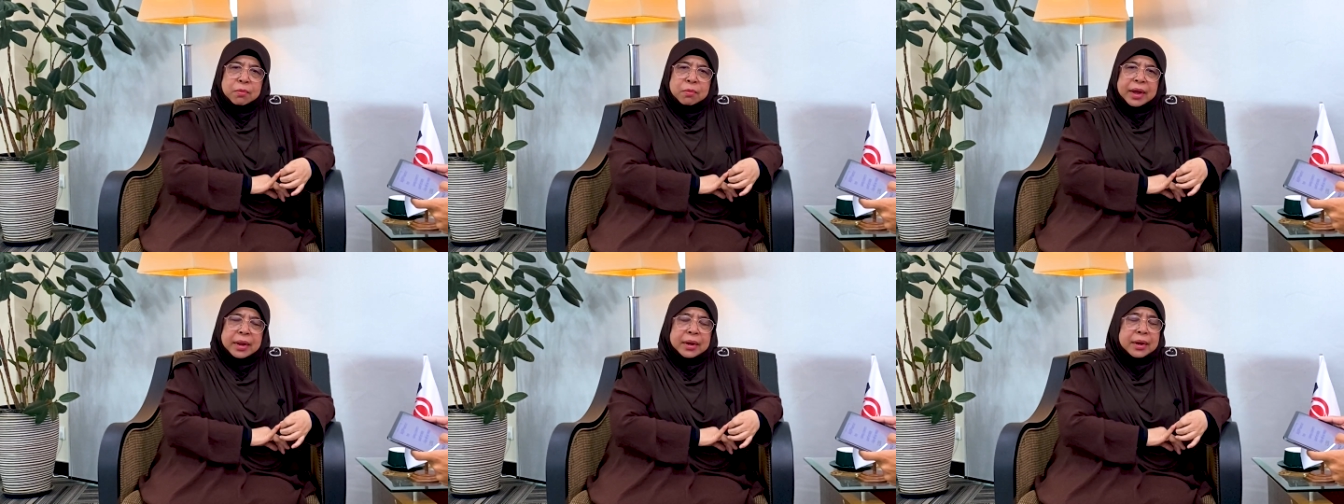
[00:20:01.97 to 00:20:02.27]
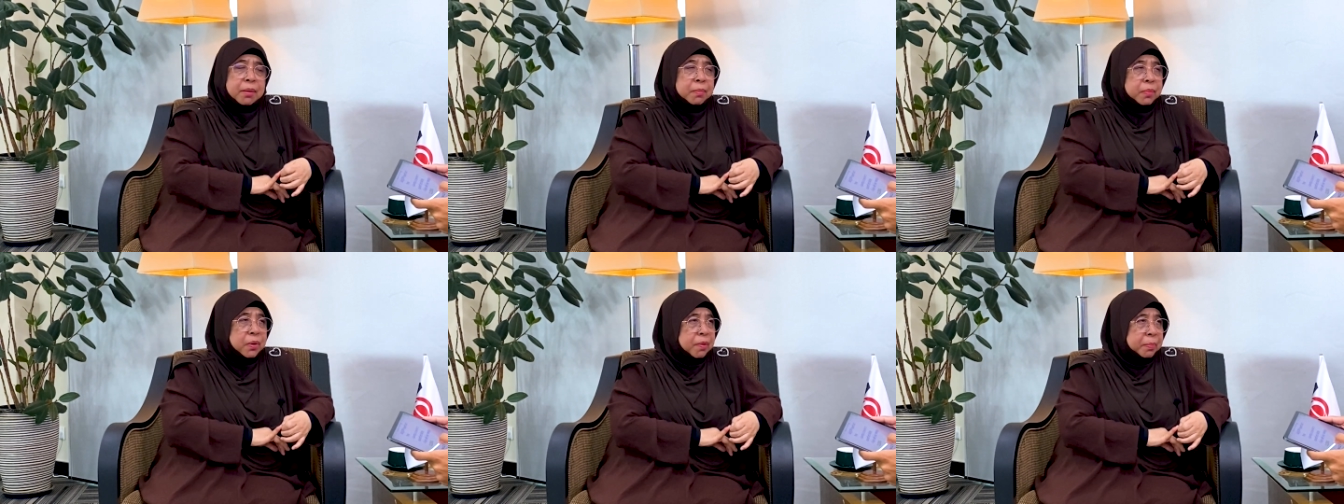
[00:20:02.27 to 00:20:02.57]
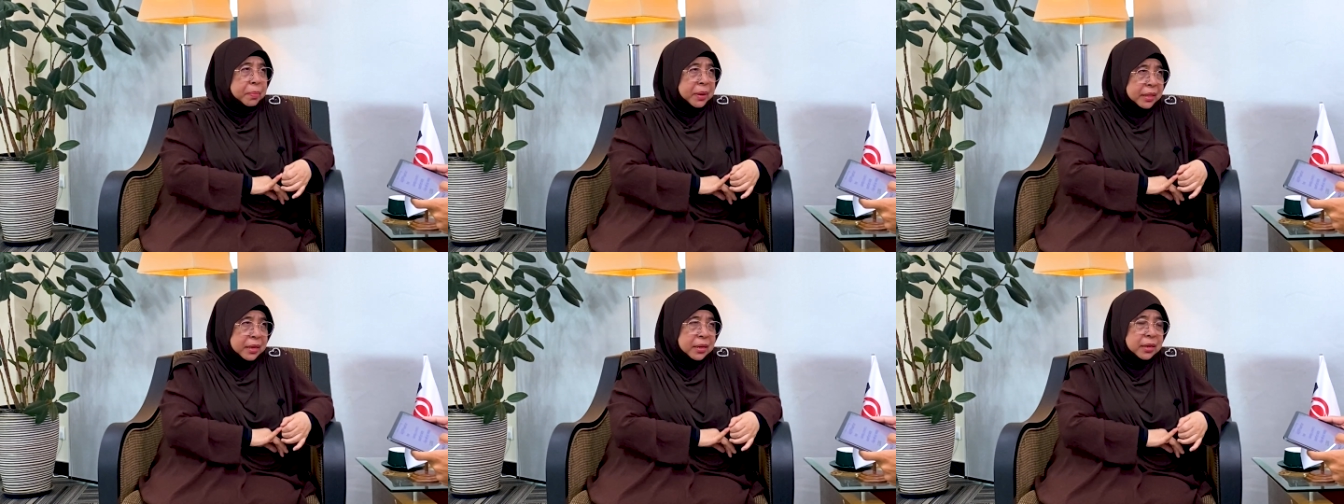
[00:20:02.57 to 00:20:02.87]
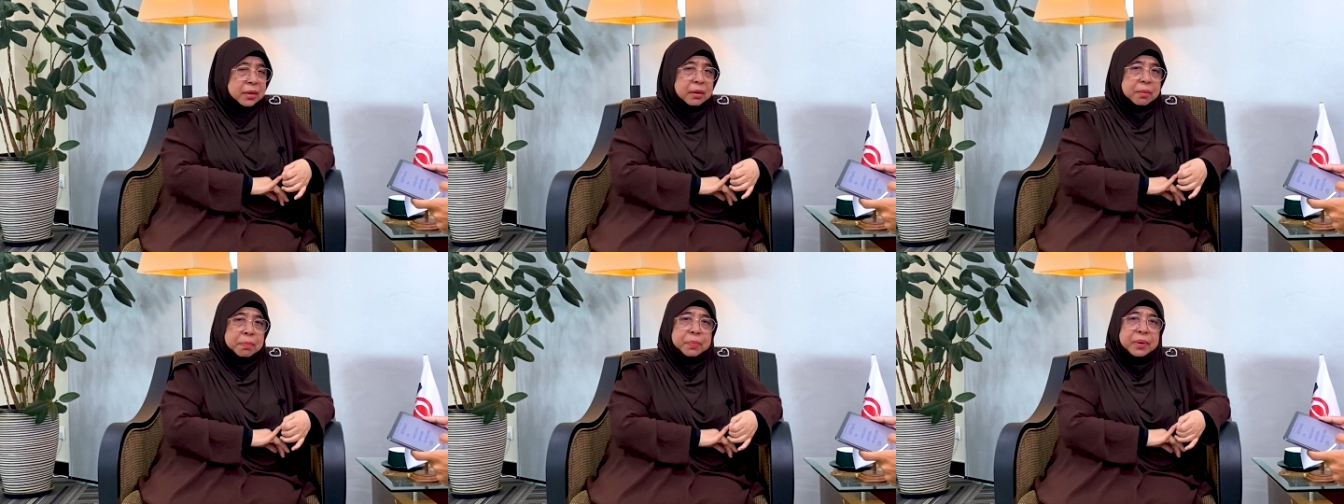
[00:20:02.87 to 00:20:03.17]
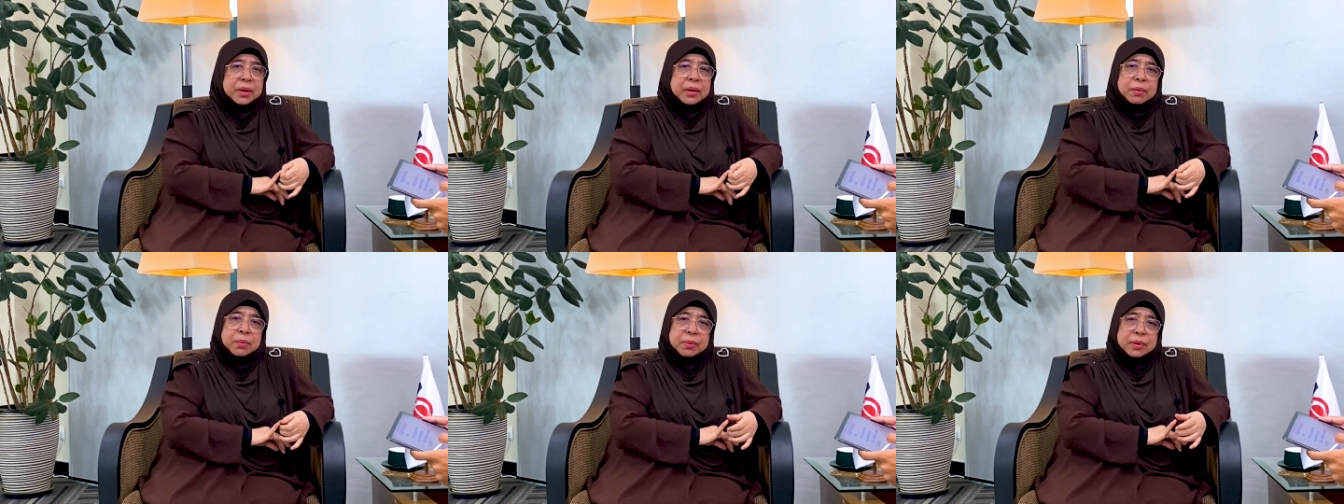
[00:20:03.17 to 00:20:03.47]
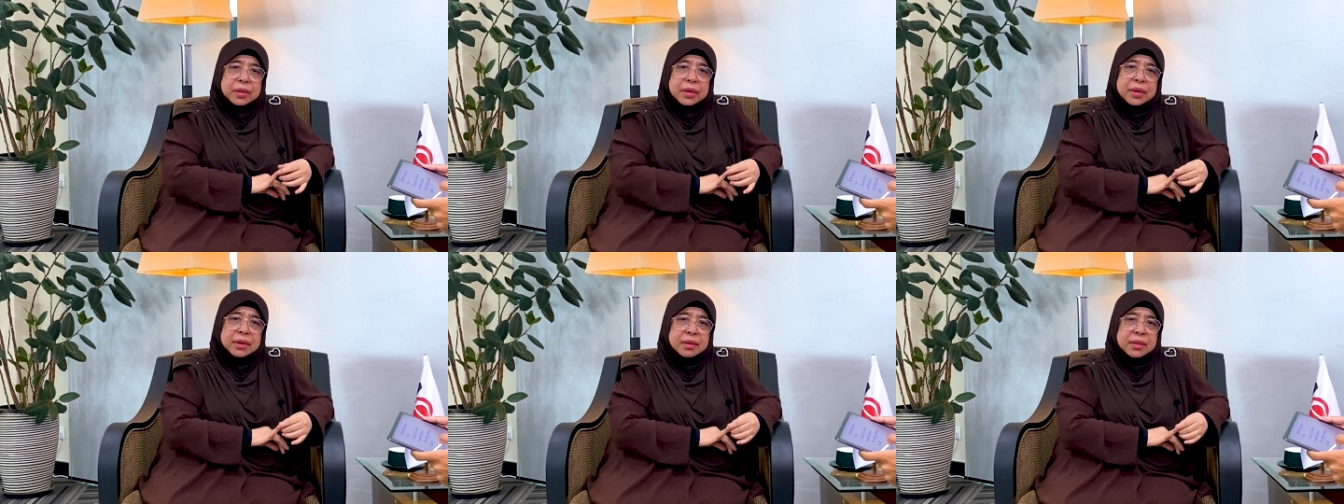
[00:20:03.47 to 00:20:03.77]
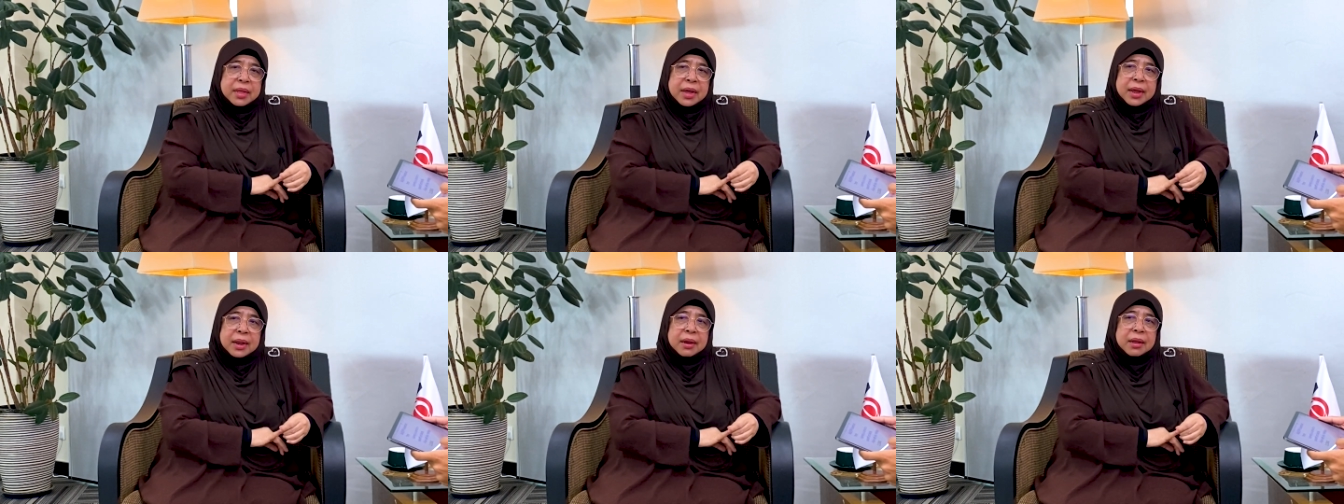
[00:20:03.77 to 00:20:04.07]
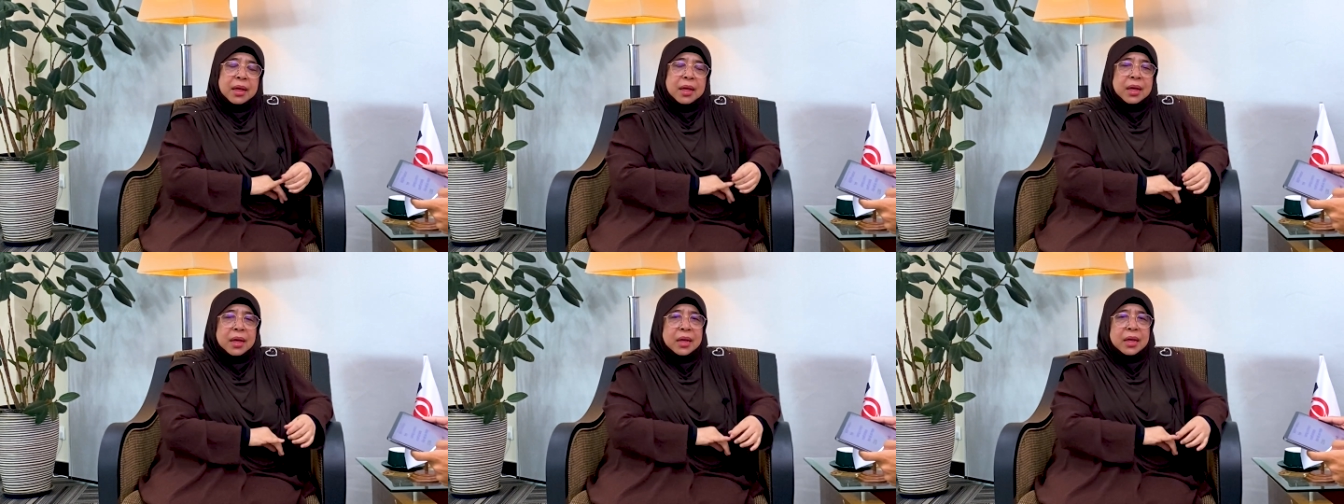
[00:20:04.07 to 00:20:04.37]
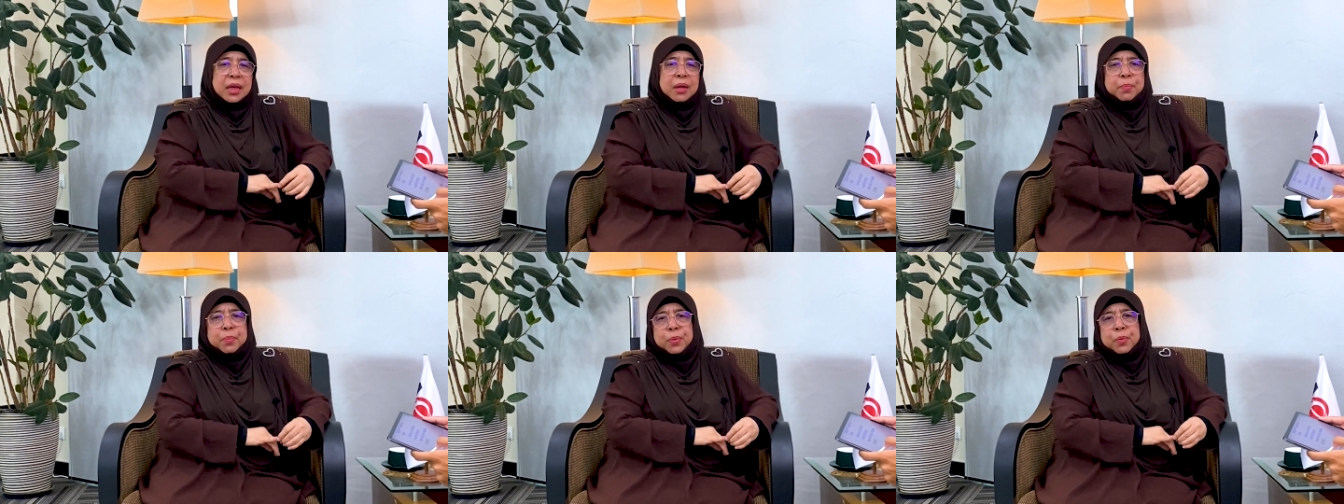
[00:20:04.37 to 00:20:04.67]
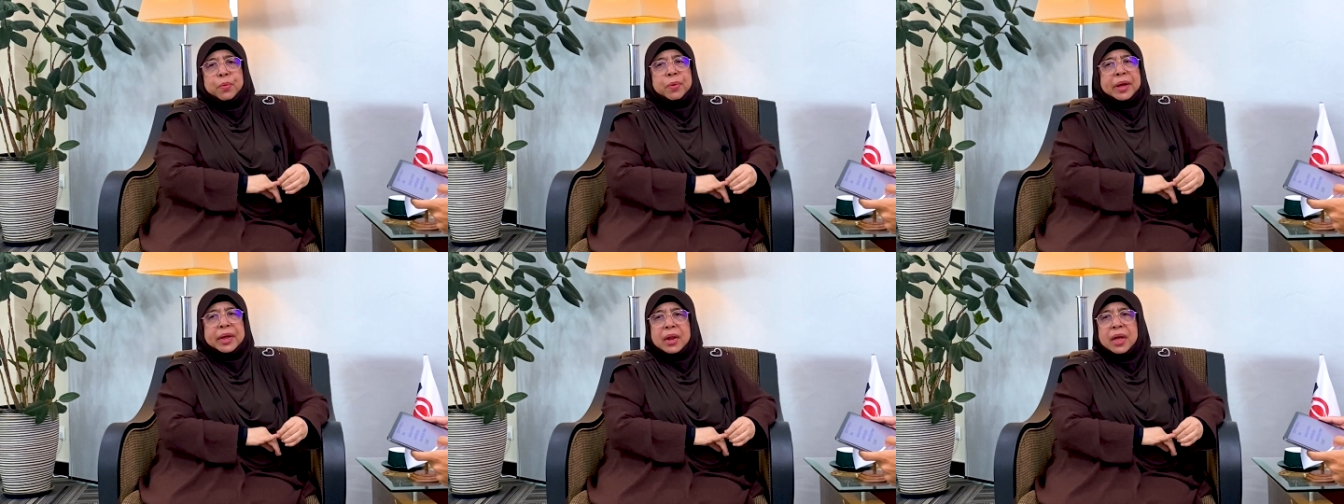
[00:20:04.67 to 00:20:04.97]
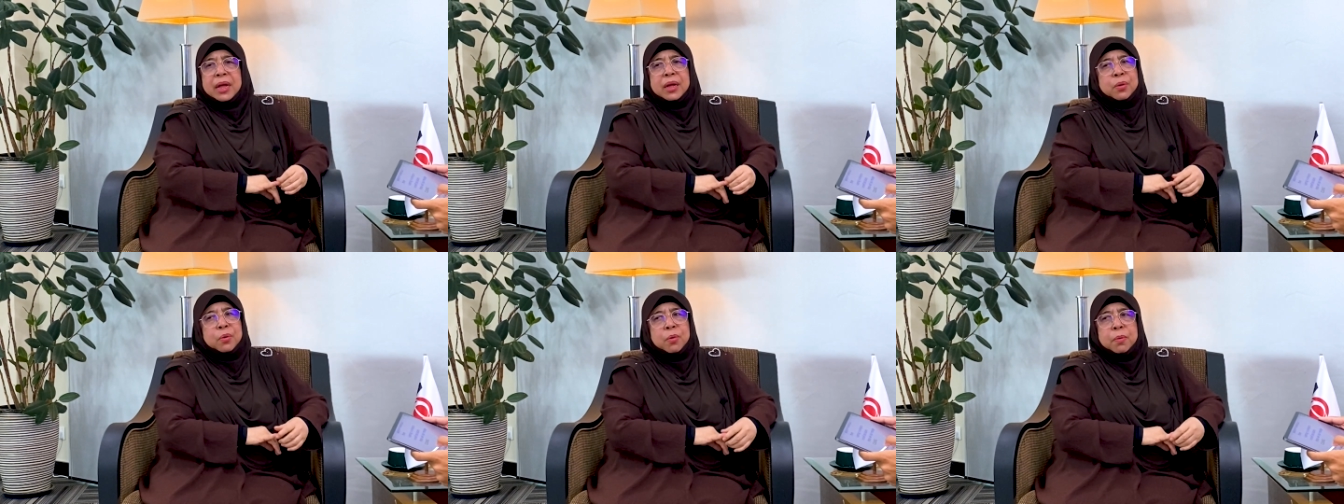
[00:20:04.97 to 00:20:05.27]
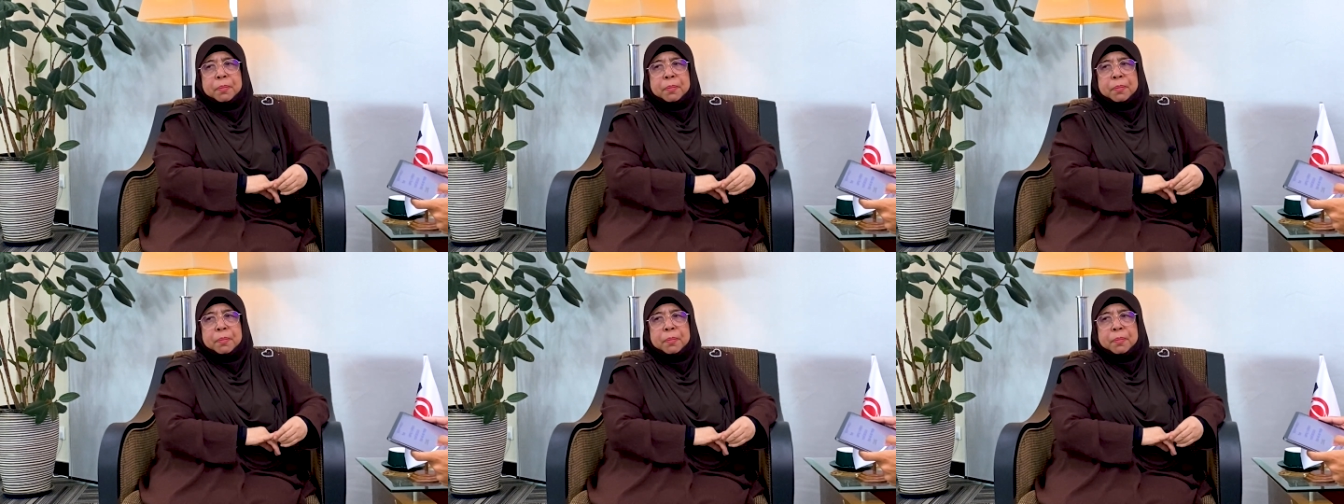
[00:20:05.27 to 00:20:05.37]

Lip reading: quite a number of participants who says that, Ibu, when I go